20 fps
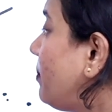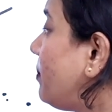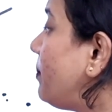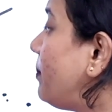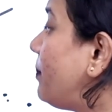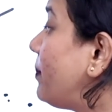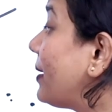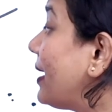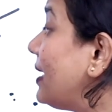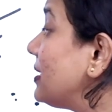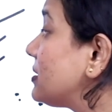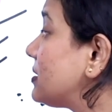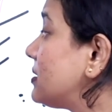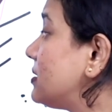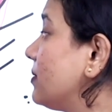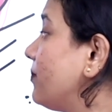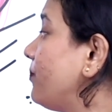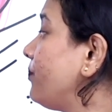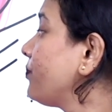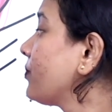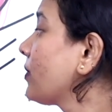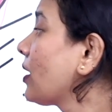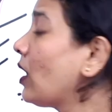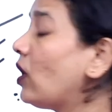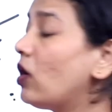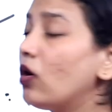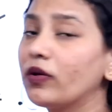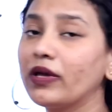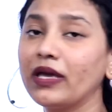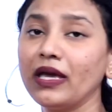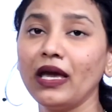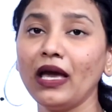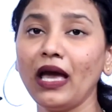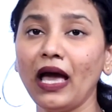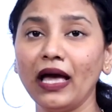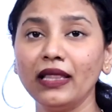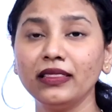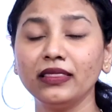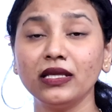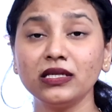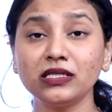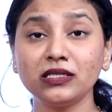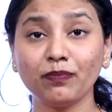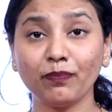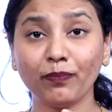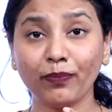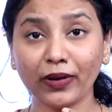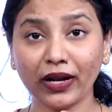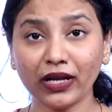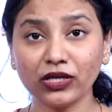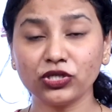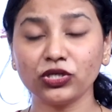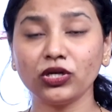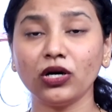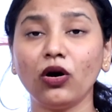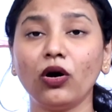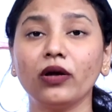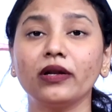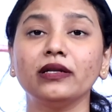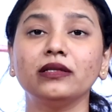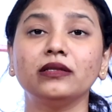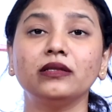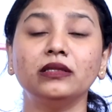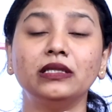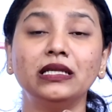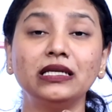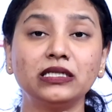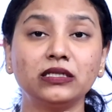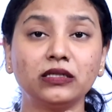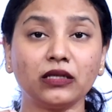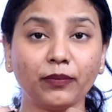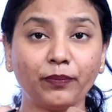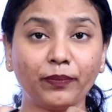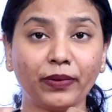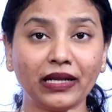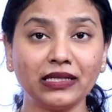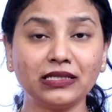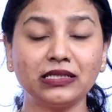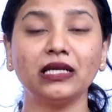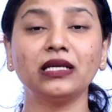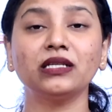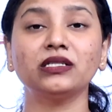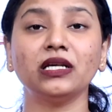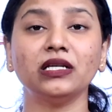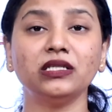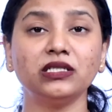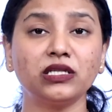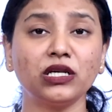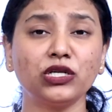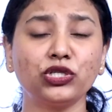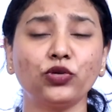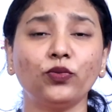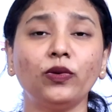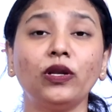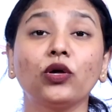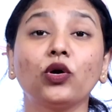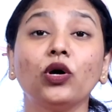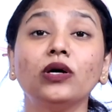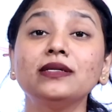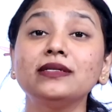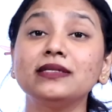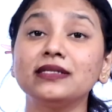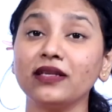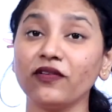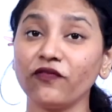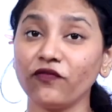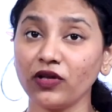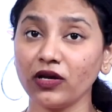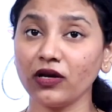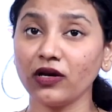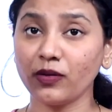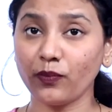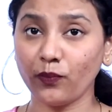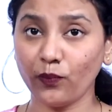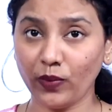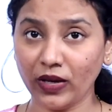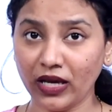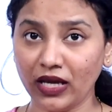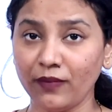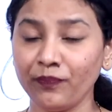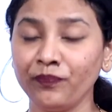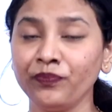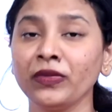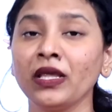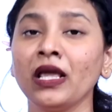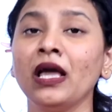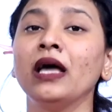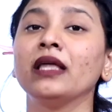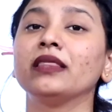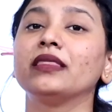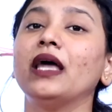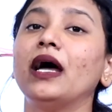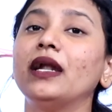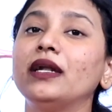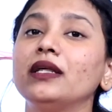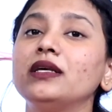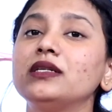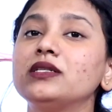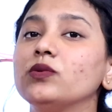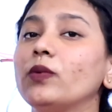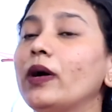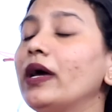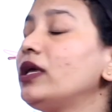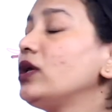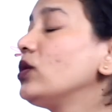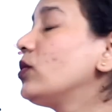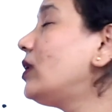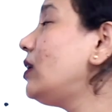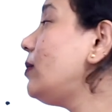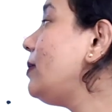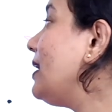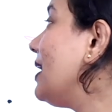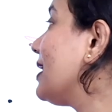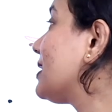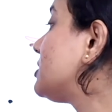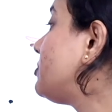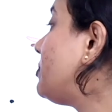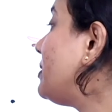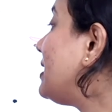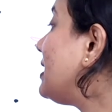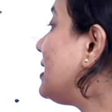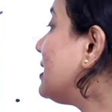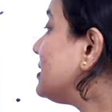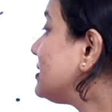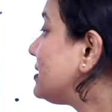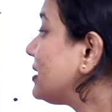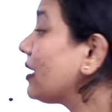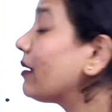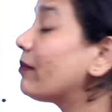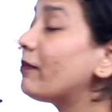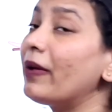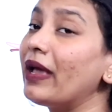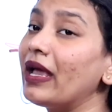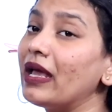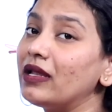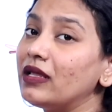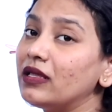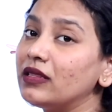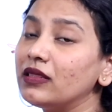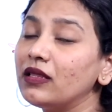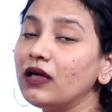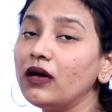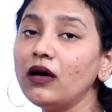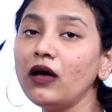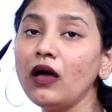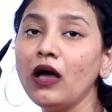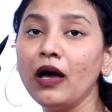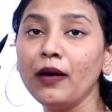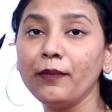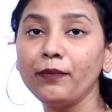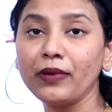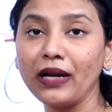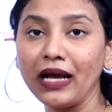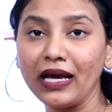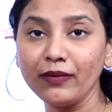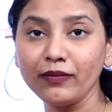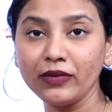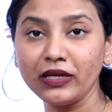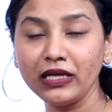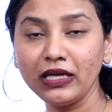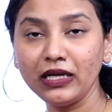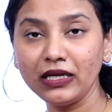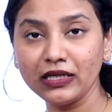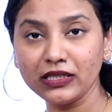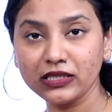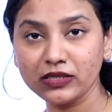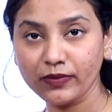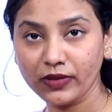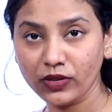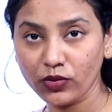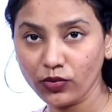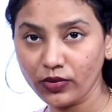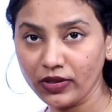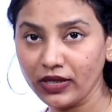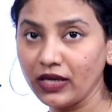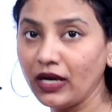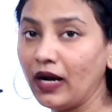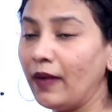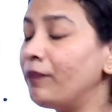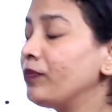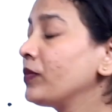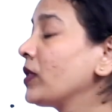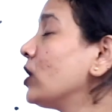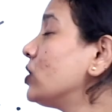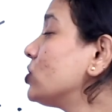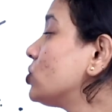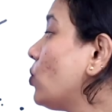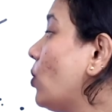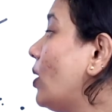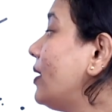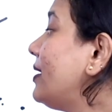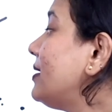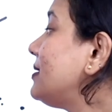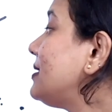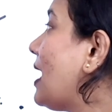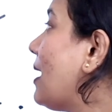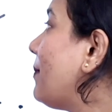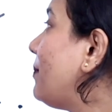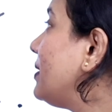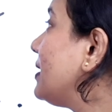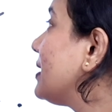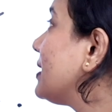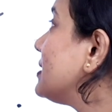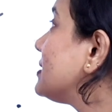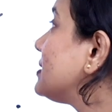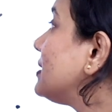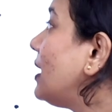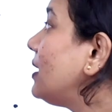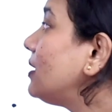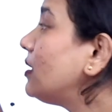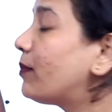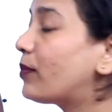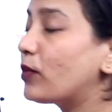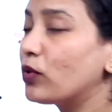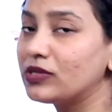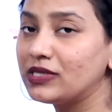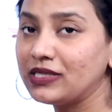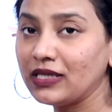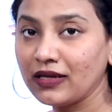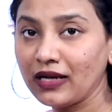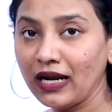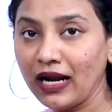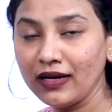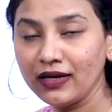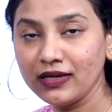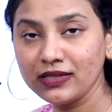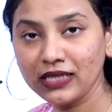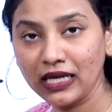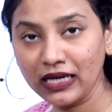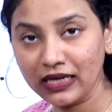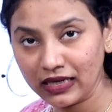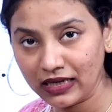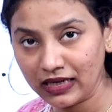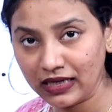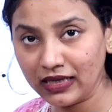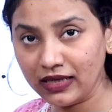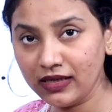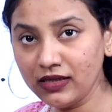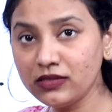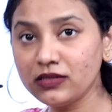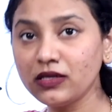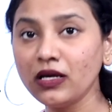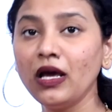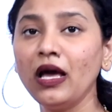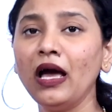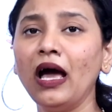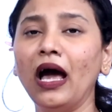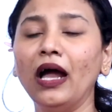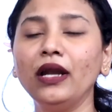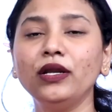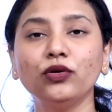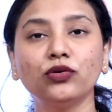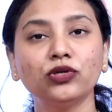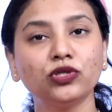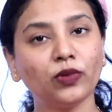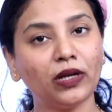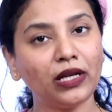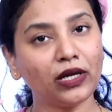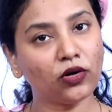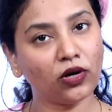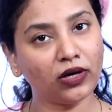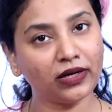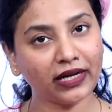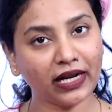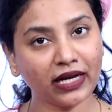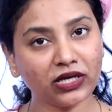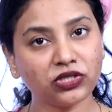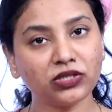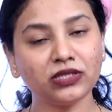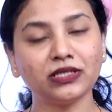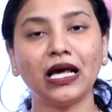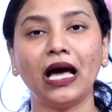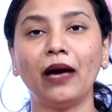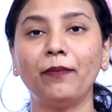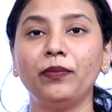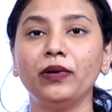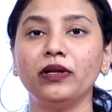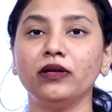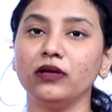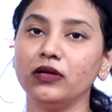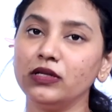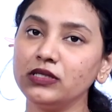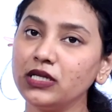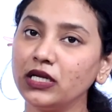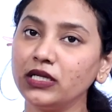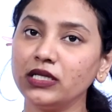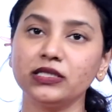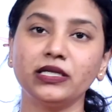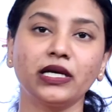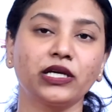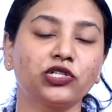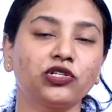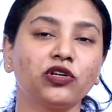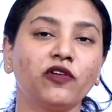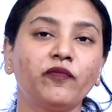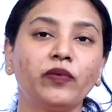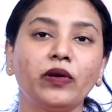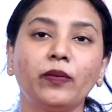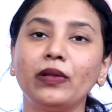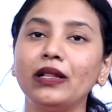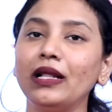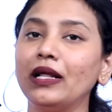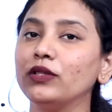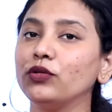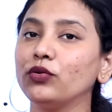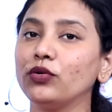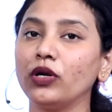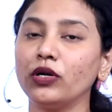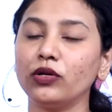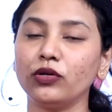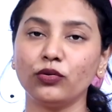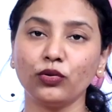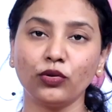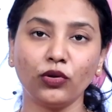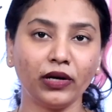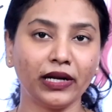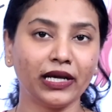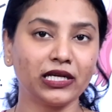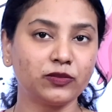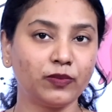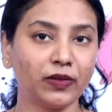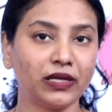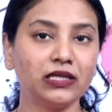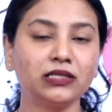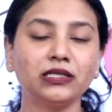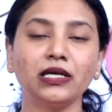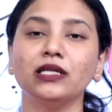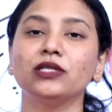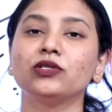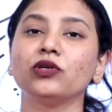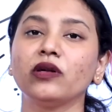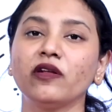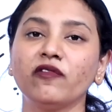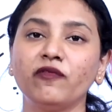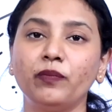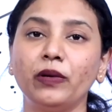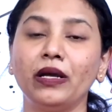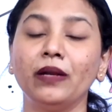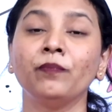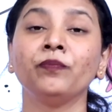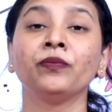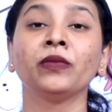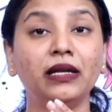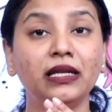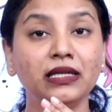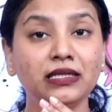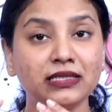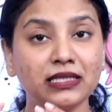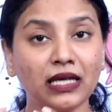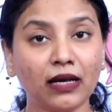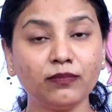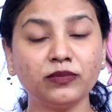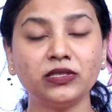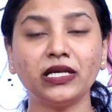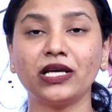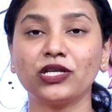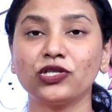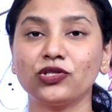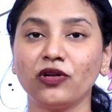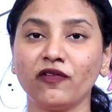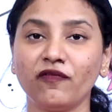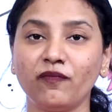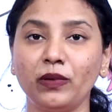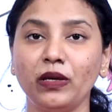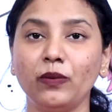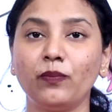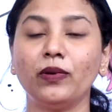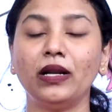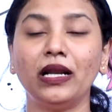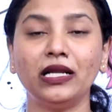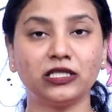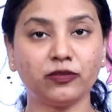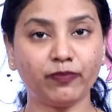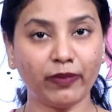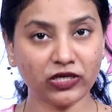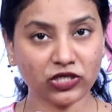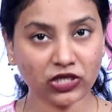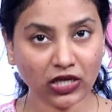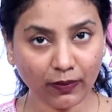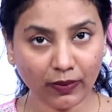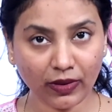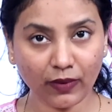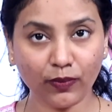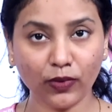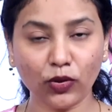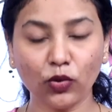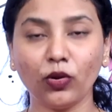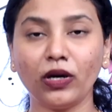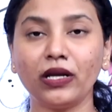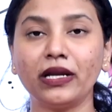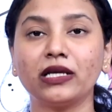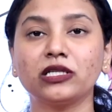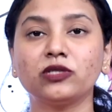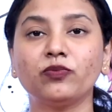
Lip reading: up pressed, okay, and this pressure or this pressing sensation will cause severe pain. That is why you will be experiencing pain in the primary dysmenorrhea. So what is happening is that the prostaglandins are released, and usually contractions happen in certain section of people and do not experience any sort of pain. But in some section of people, especially people who are